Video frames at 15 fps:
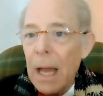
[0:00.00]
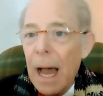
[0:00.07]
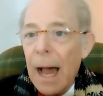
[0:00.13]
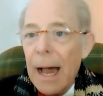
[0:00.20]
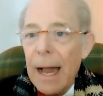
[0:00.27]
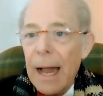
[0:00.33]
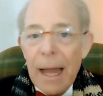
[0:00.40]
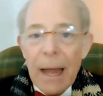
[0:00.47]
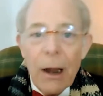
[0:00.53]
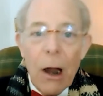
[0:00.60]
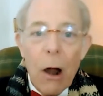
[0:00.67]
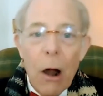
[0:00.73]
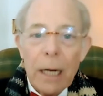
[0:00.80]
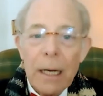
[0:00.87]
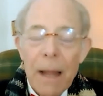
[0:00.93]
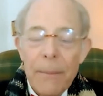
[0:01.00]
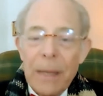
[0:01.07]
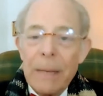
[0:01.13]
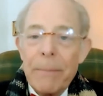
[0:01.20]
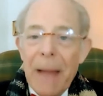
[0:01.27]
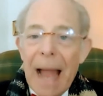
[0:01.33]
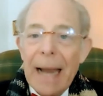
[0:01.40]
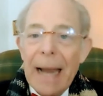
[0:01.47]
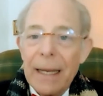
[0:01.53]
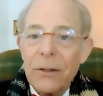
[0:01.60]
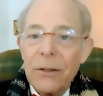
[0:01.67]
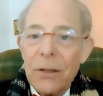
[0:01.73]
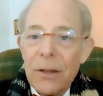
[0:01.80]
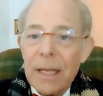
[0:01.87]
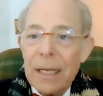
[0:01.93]
are coming back
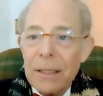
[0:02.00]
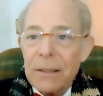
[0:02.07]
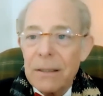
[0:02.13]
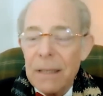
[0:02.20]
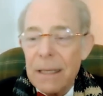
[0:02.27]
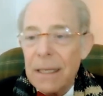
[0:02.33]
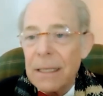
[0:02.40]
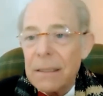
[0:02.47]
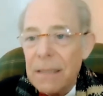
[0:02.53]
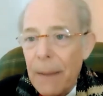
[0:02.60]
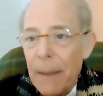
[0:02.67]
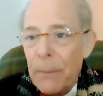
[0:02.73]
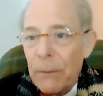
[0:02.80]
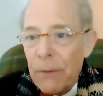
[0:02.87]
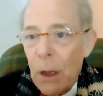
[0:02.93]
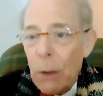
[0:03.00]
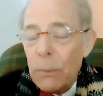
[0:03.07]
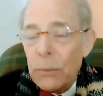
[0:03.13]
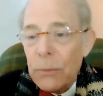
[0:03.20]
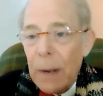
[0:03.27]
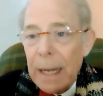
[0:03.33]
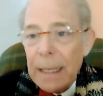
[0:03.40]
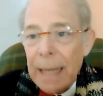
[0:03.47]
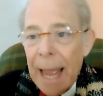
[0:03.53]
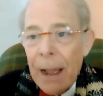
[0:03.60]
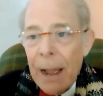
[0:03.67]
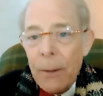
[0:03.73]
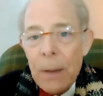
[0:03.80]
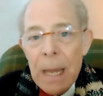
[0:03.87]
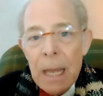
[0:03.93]
into these type of homes right
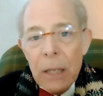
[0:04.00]
now,